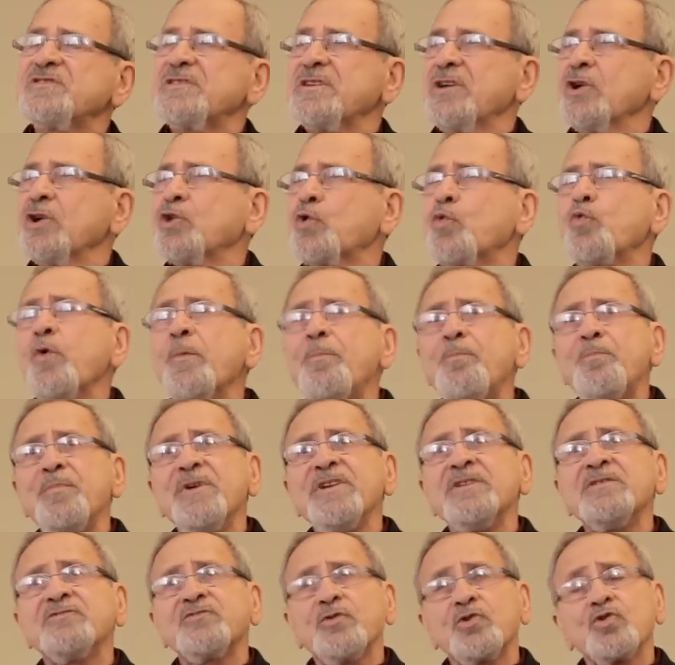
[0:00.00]

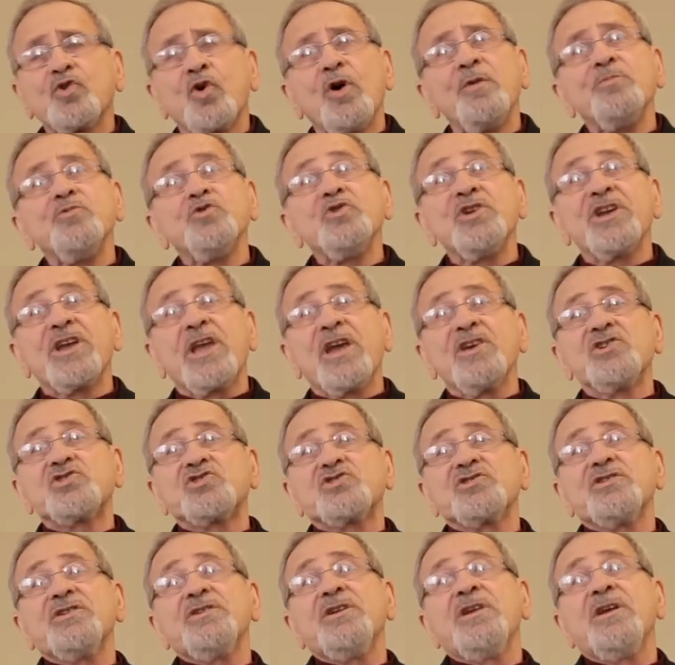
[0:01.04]
equipment for
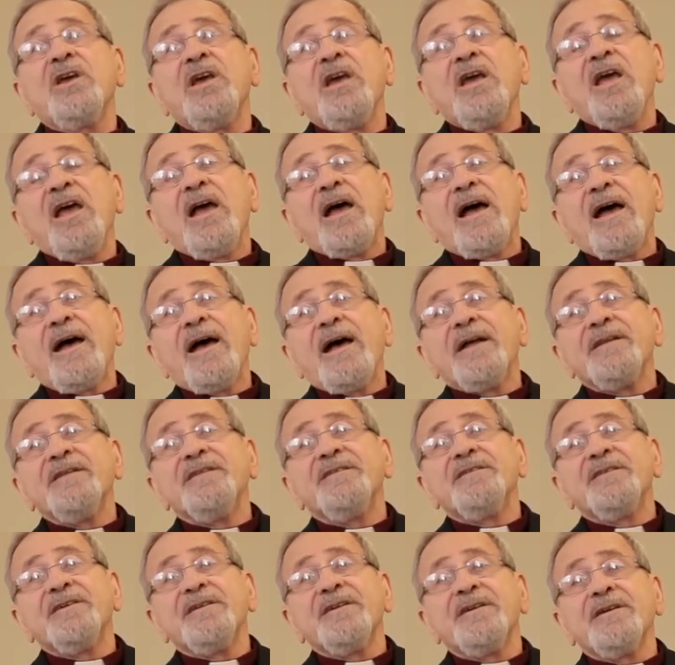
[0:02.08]
communication,
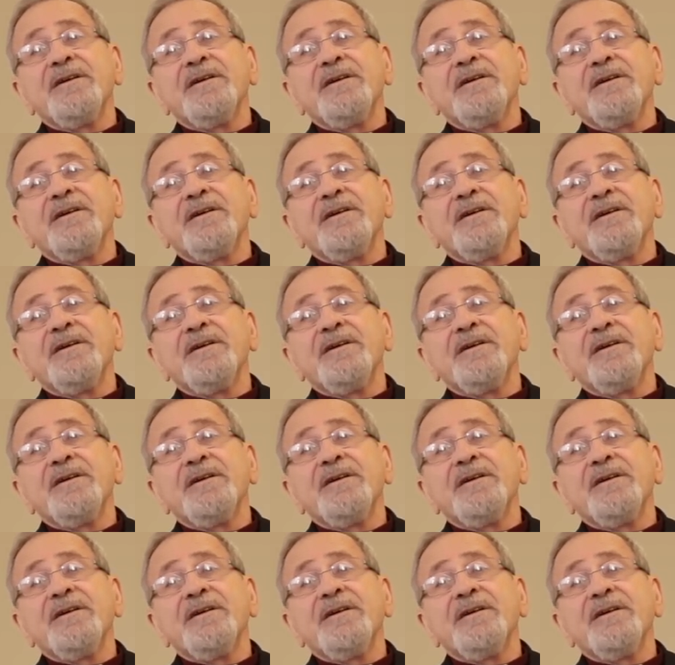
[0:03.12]
and